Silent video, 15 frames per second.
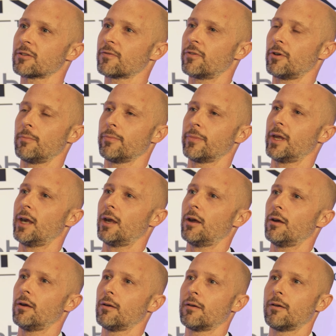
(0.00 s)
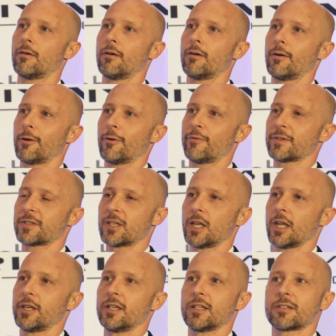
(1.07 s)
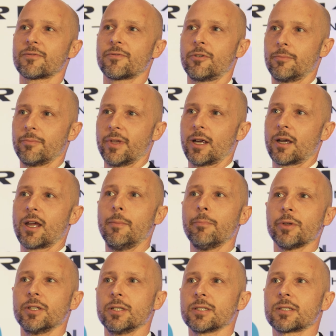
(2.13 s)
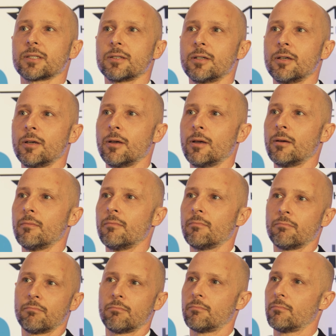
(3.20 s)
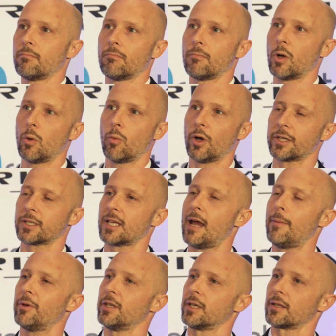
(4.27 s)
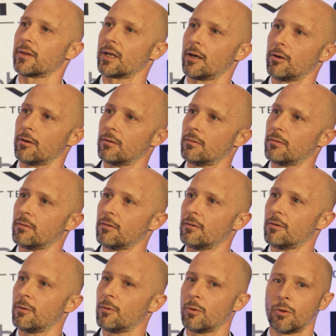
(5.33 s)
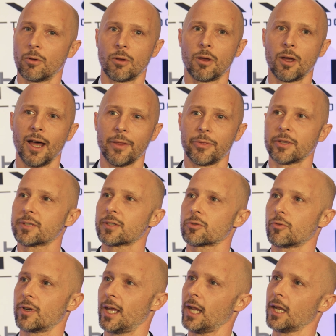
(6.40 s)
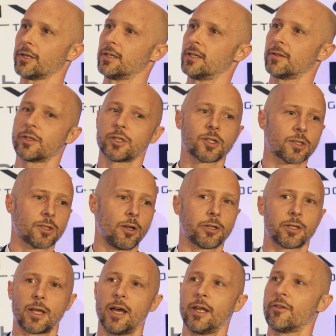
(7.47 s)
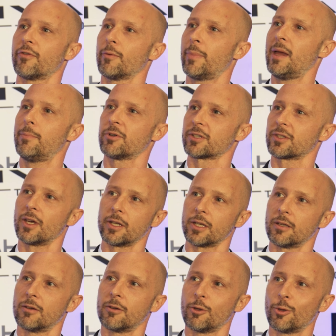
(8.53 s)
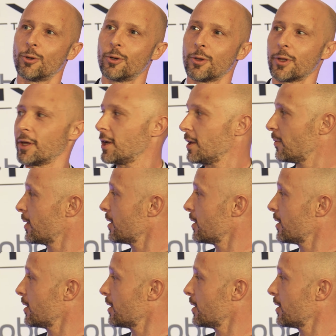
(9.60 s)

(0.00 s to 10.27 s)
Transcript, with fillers: from their facilities, from their companies, what is happening there. And this is reality. This is not kind of a paper study. They,